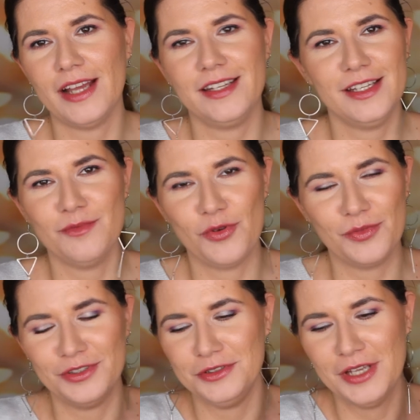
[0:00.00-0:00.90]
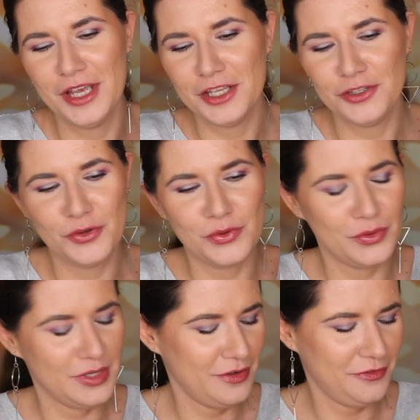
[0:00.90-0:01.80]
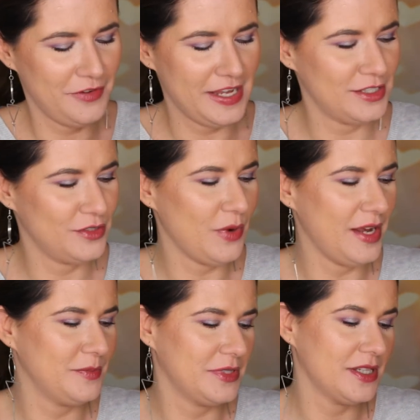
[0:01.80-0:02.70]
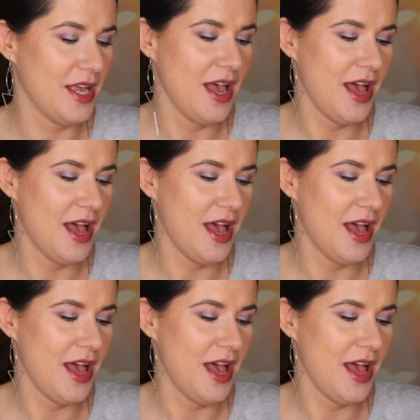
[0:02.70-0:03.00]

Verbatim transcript: I need more new face wipes.